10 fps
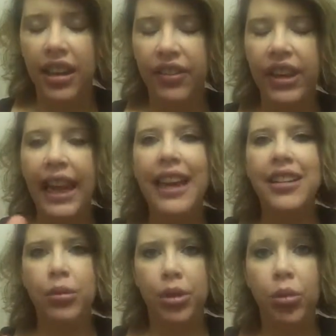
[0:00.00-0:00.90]
If it
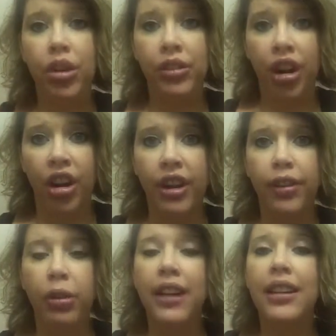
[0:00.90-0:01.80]
lines up with the word of God,
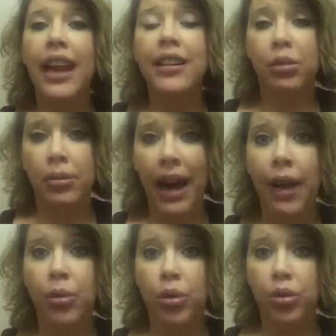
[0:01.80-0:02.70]
if it lines up with the
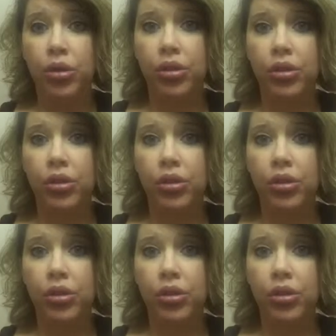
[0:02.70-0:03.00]
Bible,